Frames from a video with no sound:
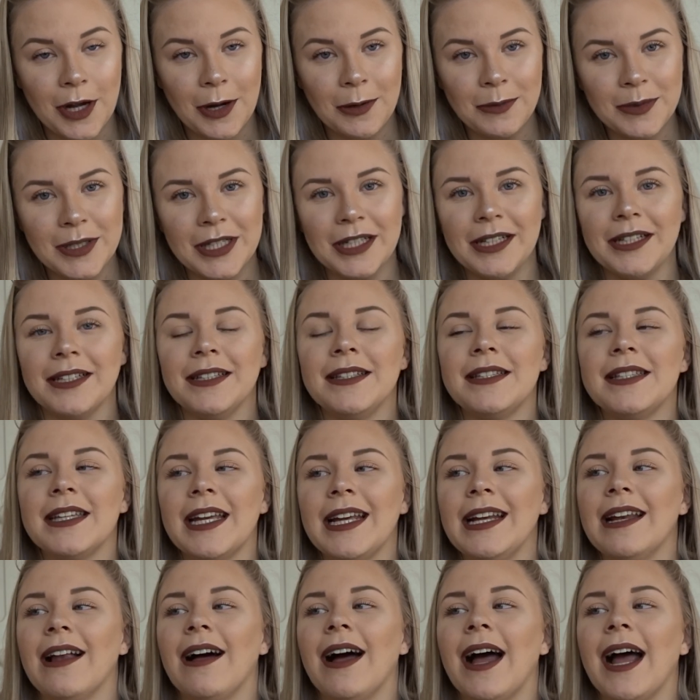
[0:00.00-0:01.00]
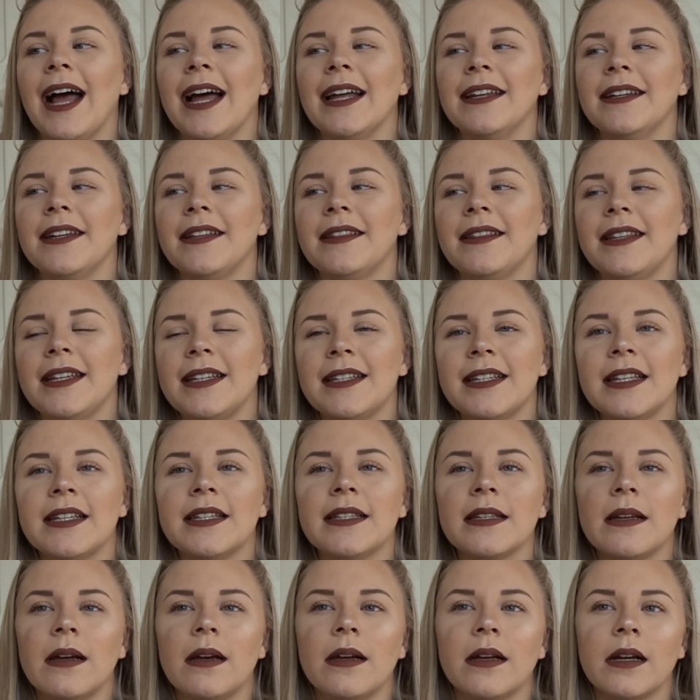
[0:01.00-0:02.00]
sculpting concealer, and this
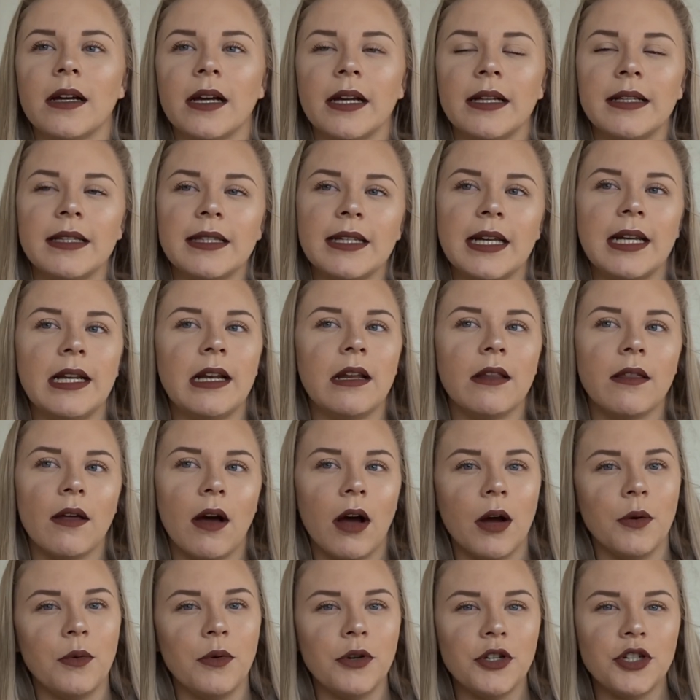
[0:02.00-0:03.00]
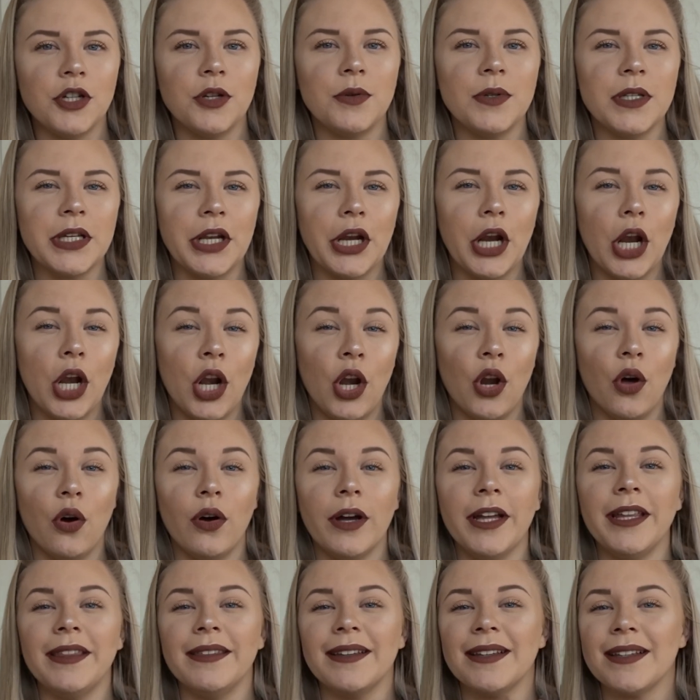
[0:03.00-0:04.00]
is a concealer that I was using a
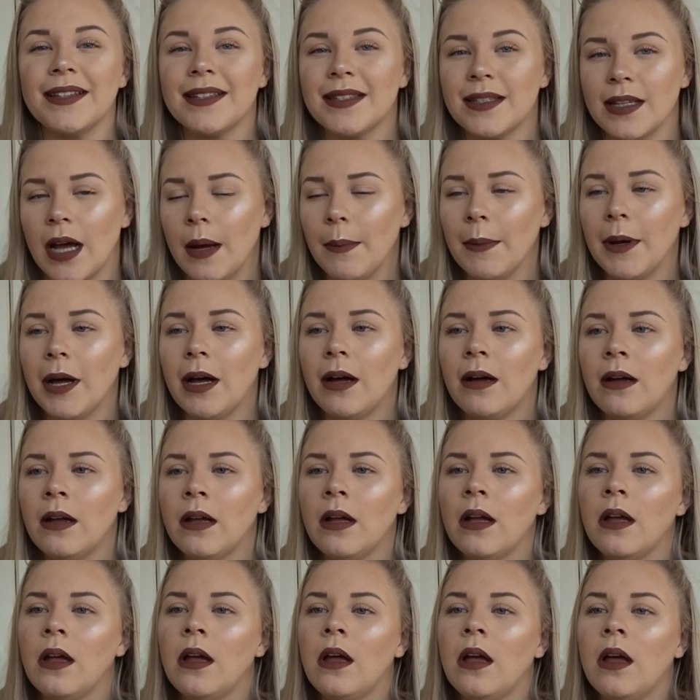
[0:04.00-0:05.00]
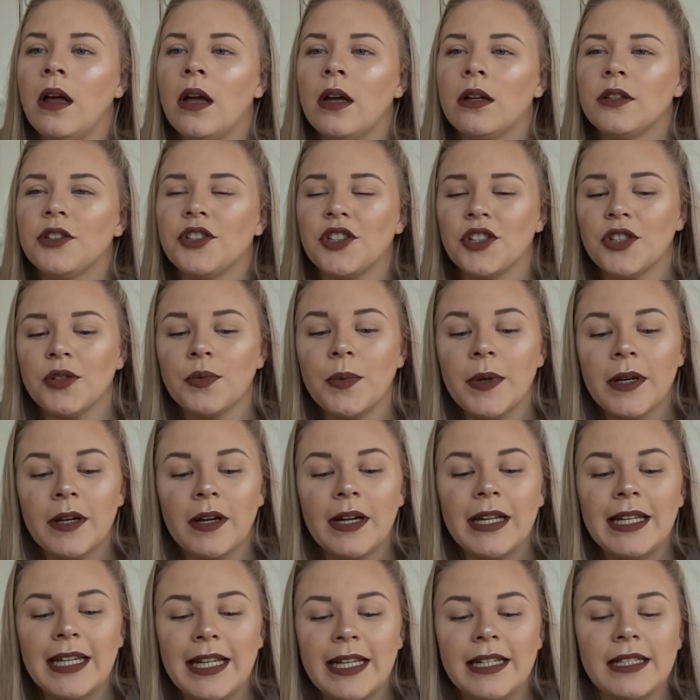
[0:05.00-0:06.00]
lot in the summer, just when
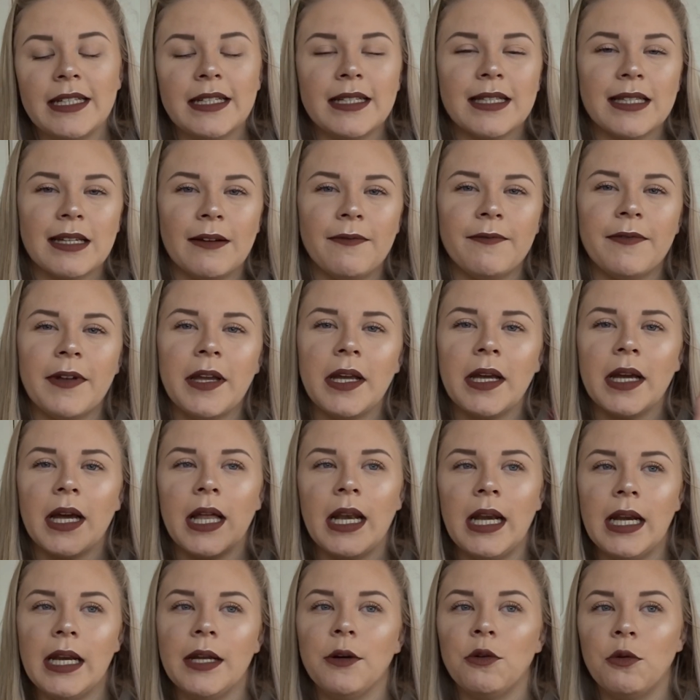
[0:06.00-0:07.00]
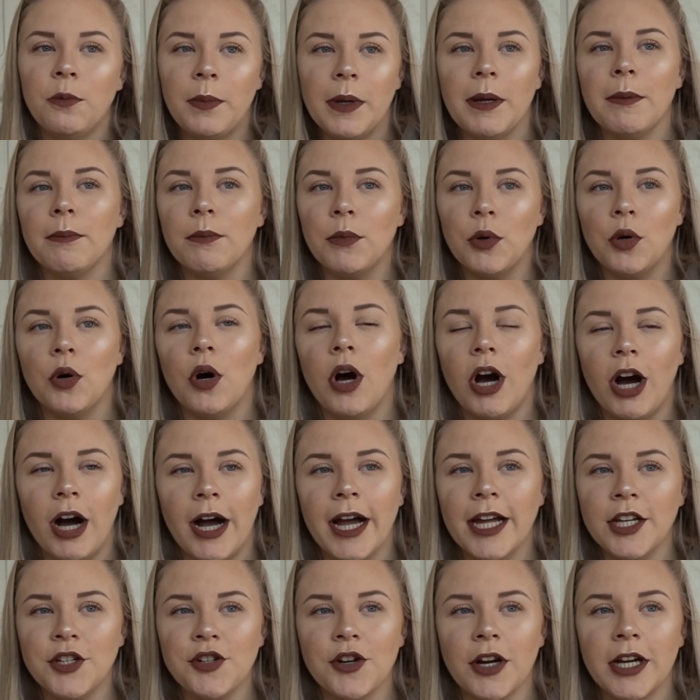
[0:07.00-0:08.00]
I needed something a little bit more
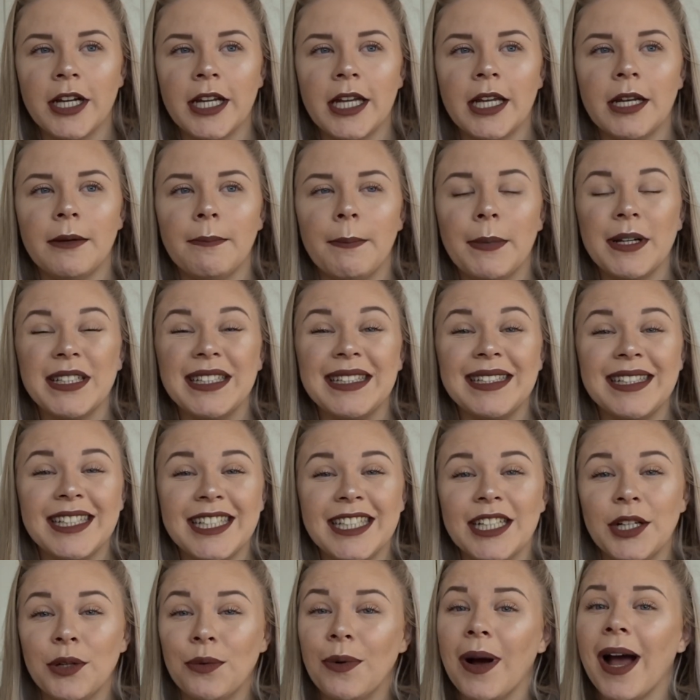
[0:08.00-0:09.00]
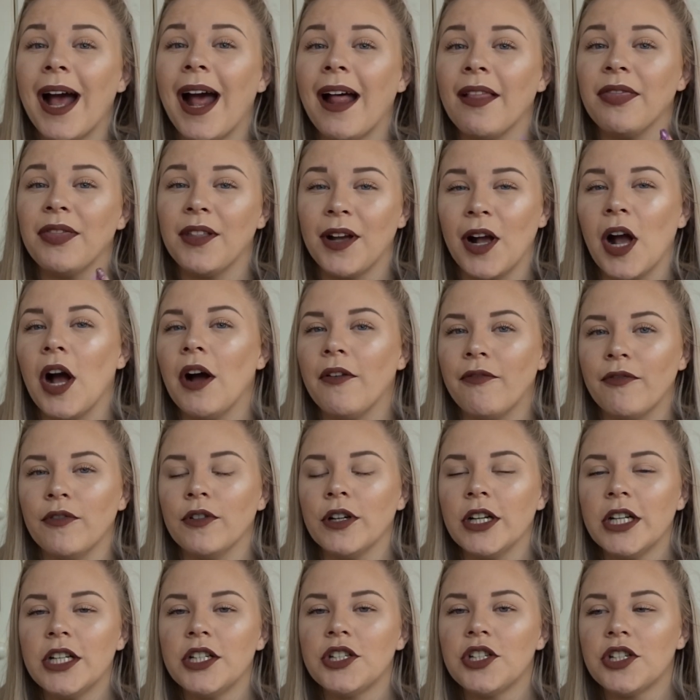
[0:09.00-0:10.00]
hydrating but still had the
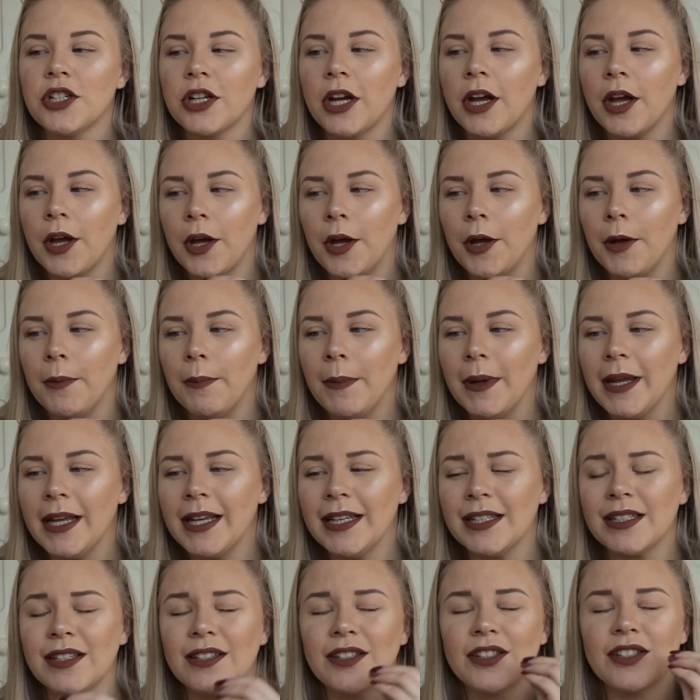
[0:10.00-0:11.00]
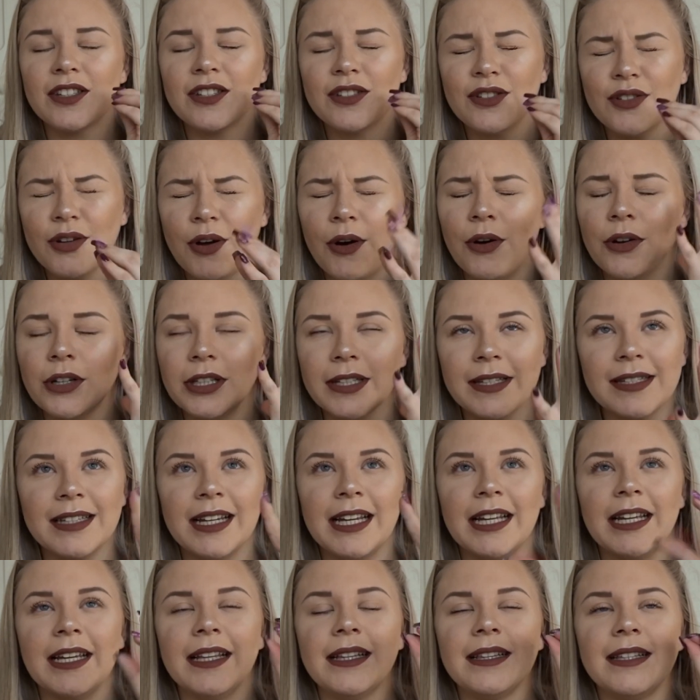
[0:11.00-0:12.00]
coverage. It's
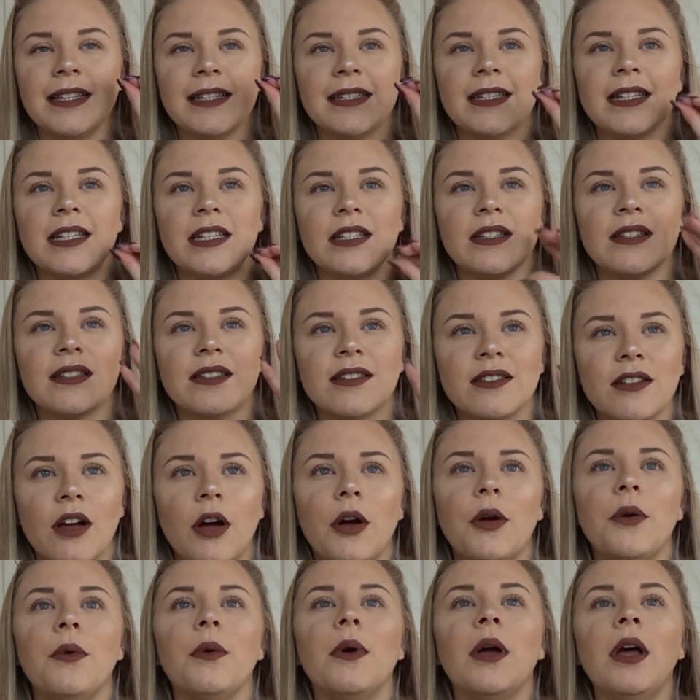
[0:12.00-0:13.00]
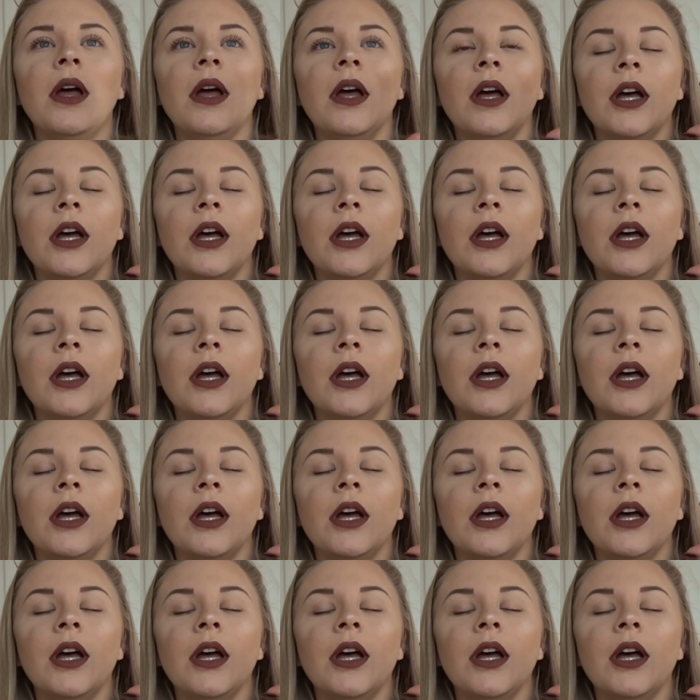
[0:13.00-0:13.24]
honestly, this is so